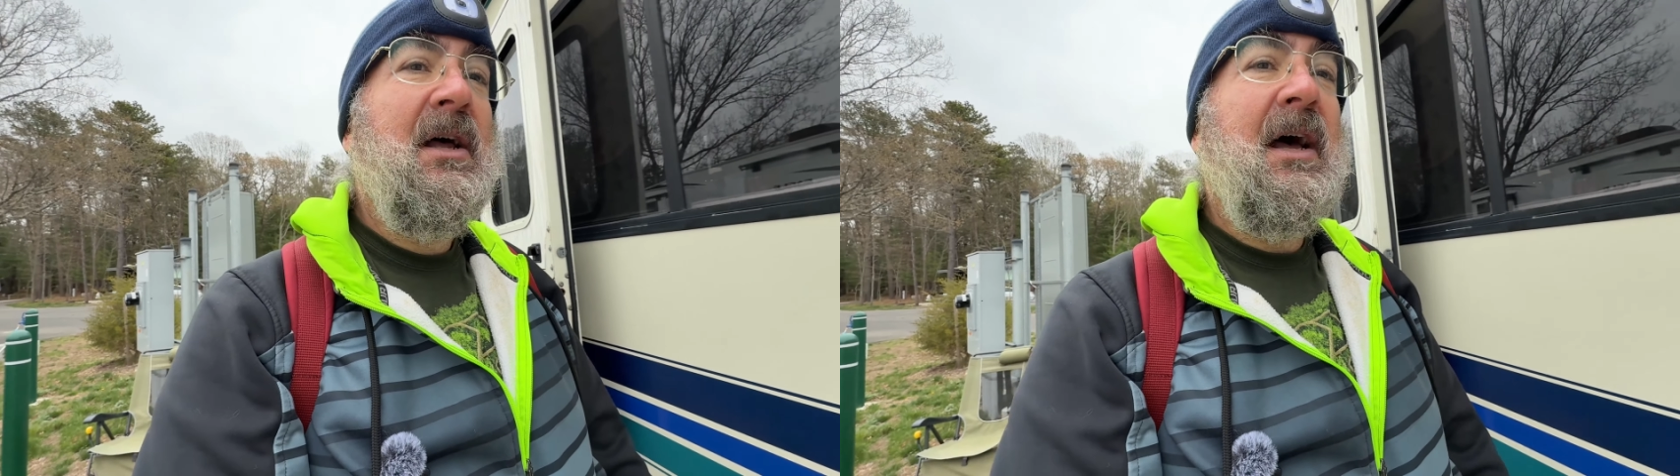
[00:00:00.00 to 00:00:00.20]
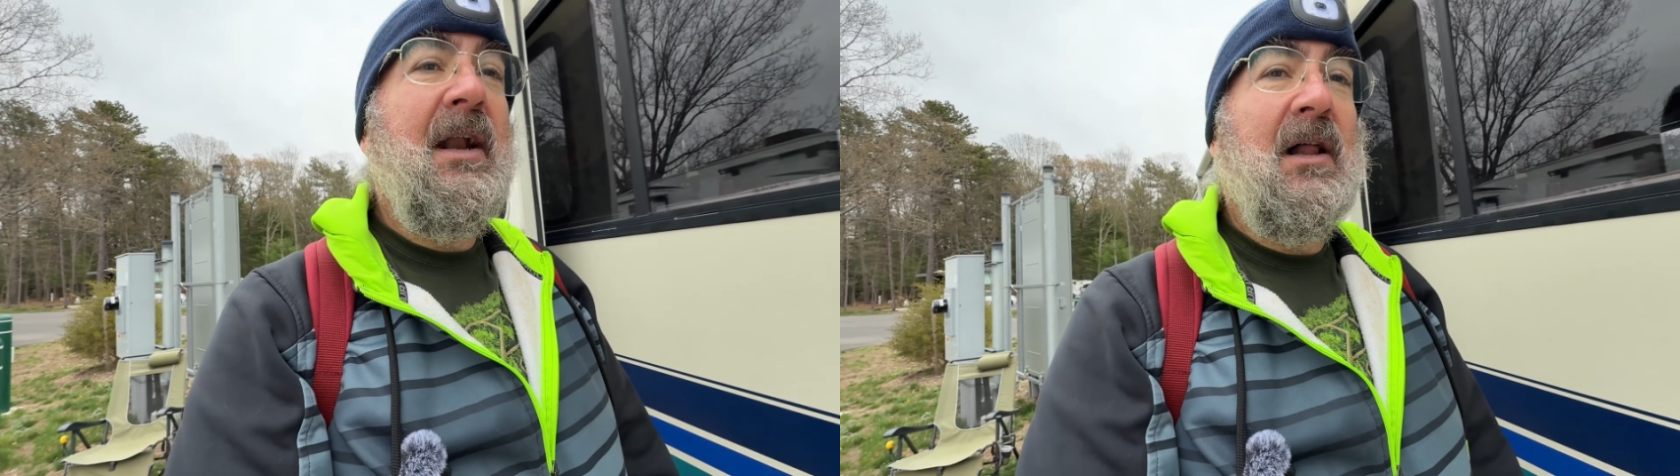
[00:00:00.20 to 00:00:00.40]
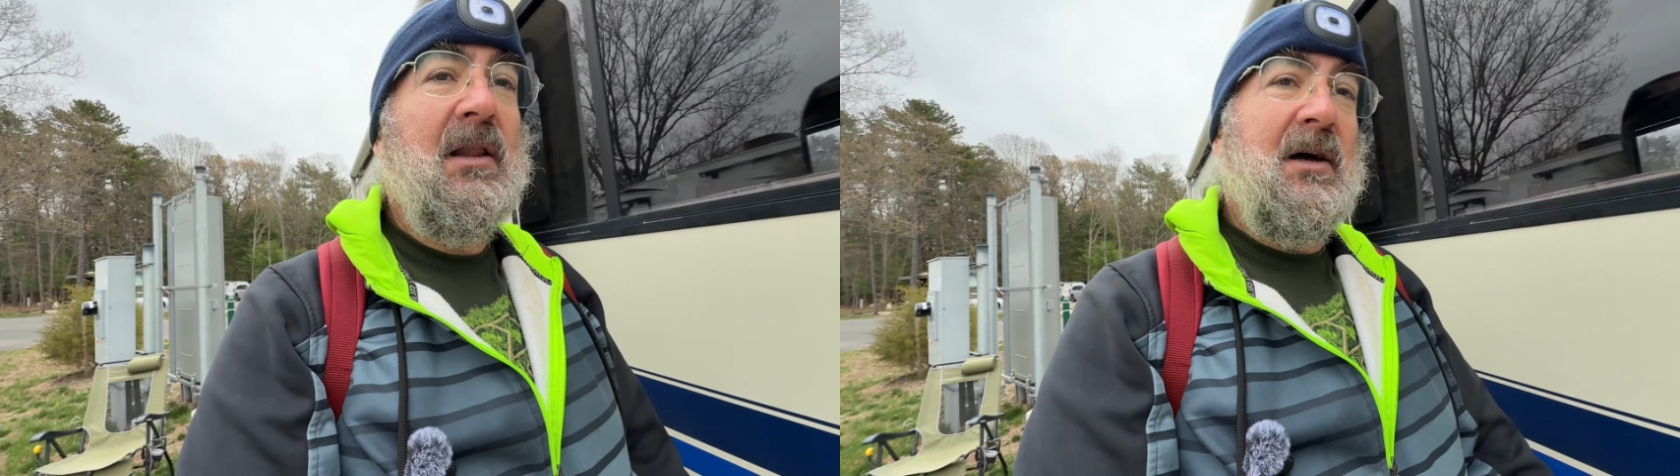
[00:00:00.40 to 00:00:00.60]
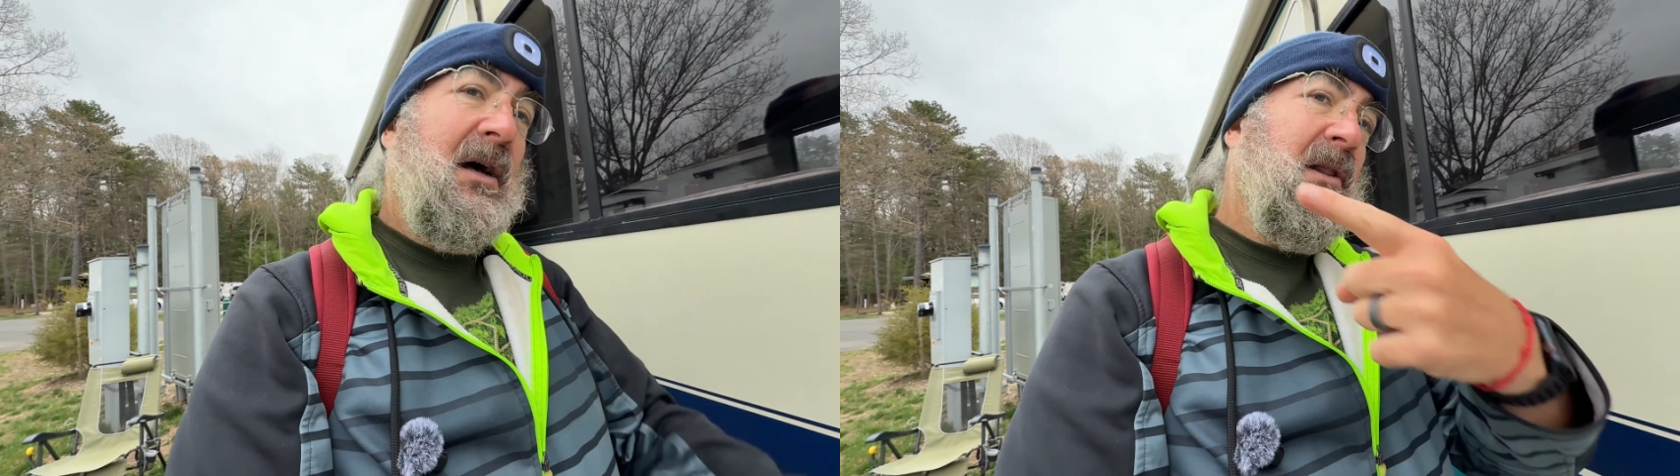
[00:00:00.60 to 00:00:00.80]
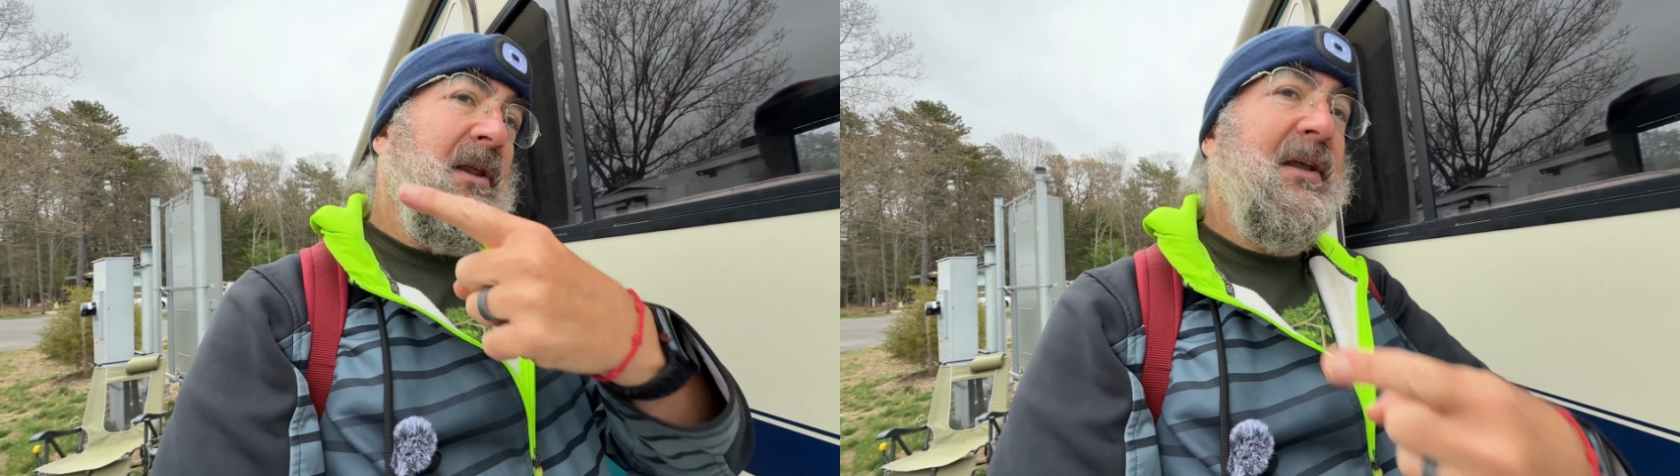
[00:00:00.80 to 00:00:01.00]
and
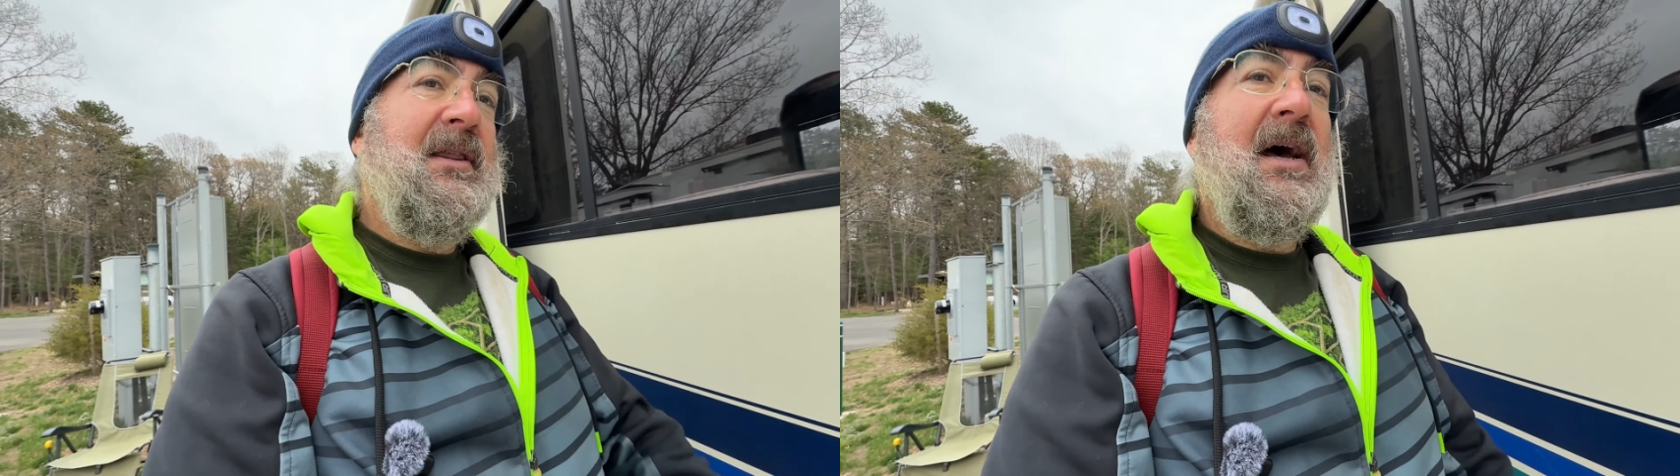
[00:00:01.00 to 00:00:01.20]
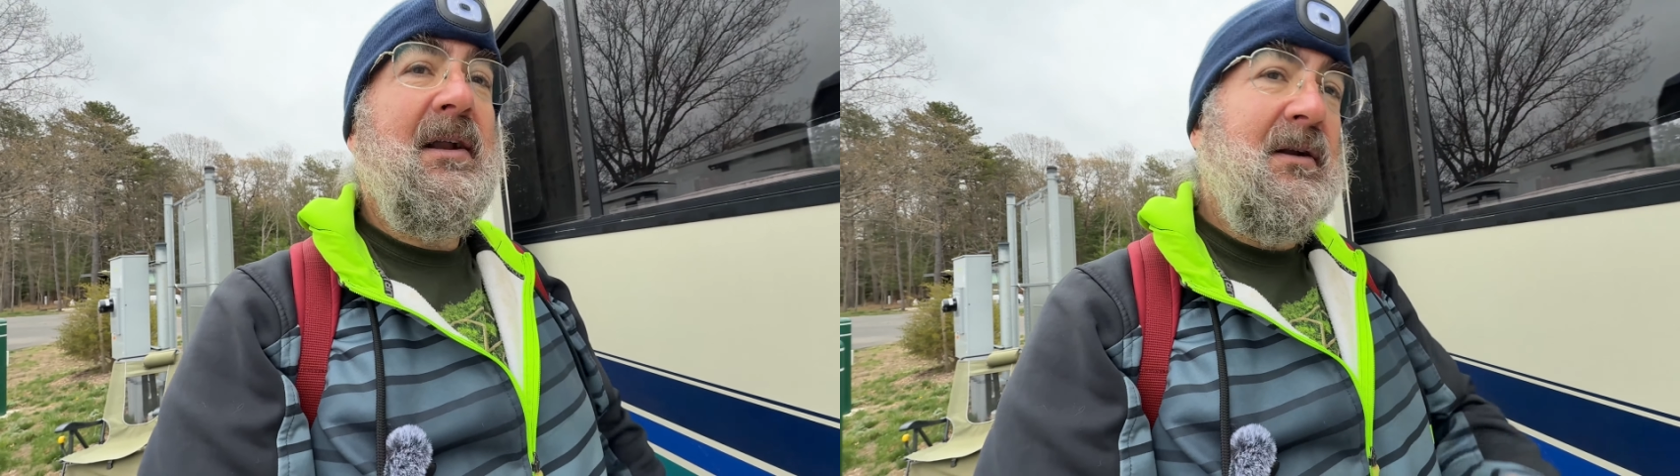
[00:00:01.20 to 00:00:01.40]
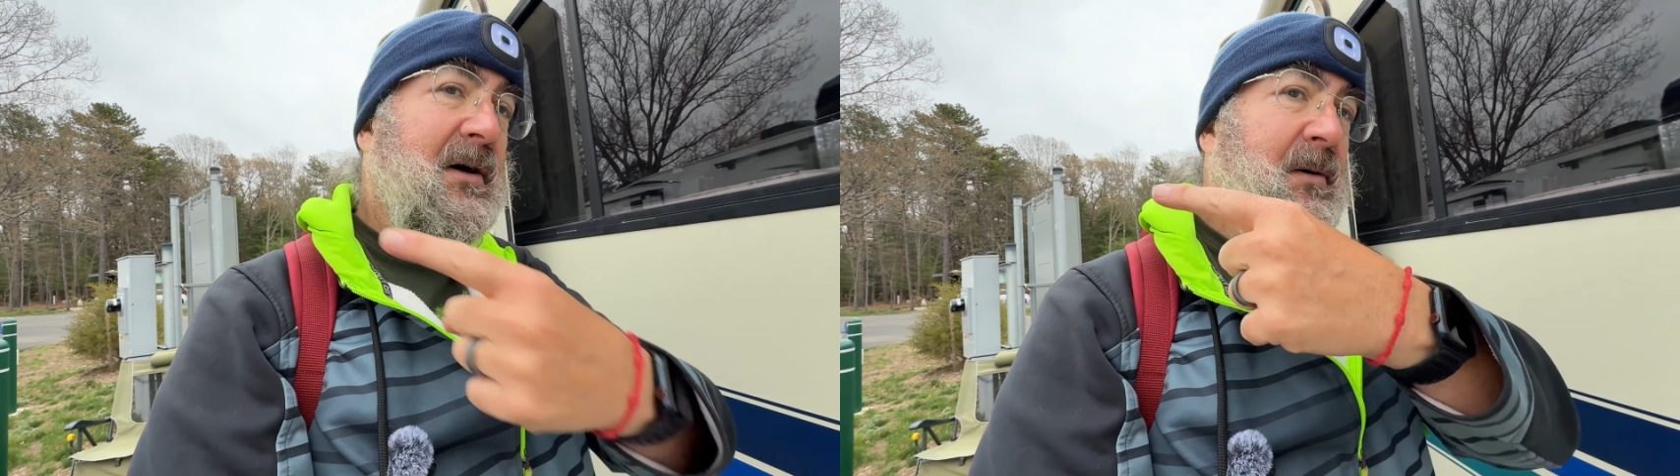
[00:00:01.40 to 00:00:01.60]
I'll link that